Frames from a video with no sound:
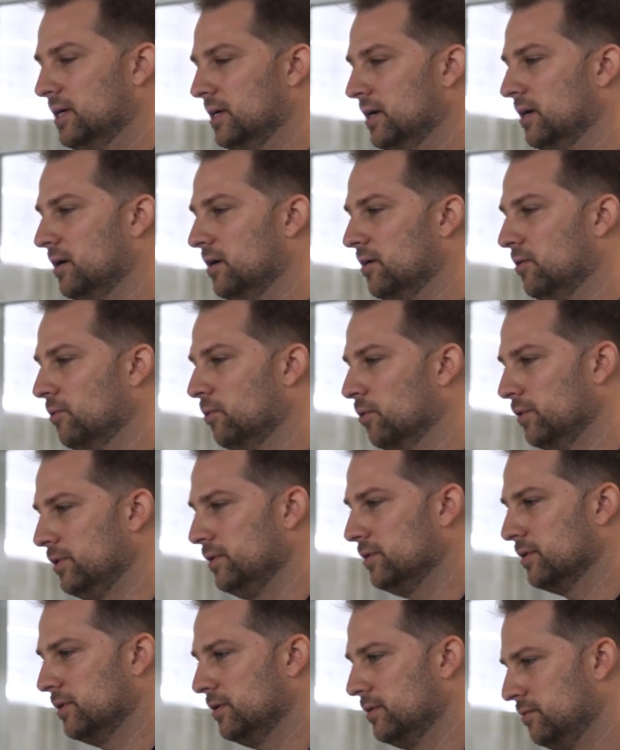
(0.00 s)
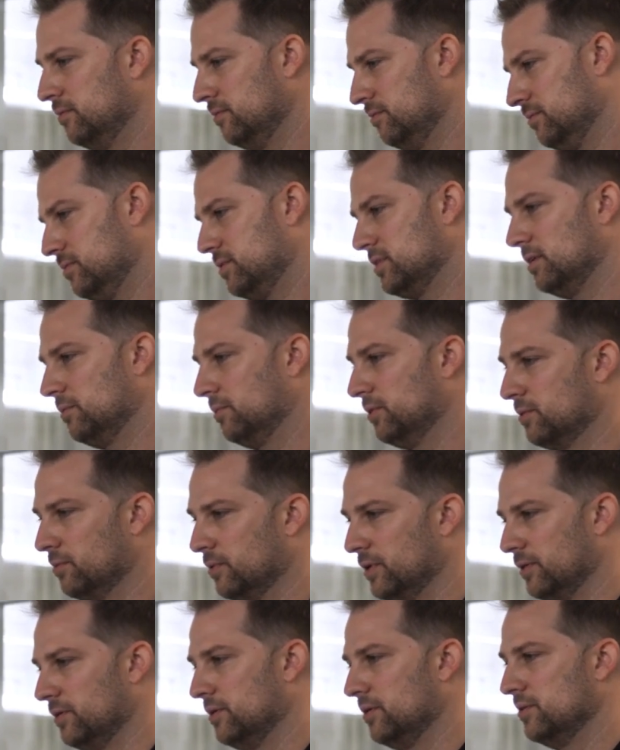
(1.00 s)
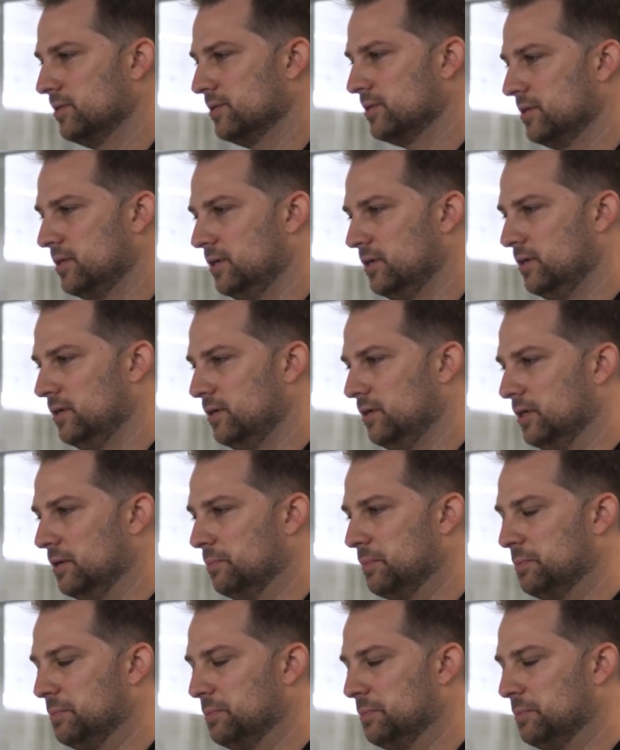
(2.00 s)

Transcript: Uh, or you can sit with one of those in a, in a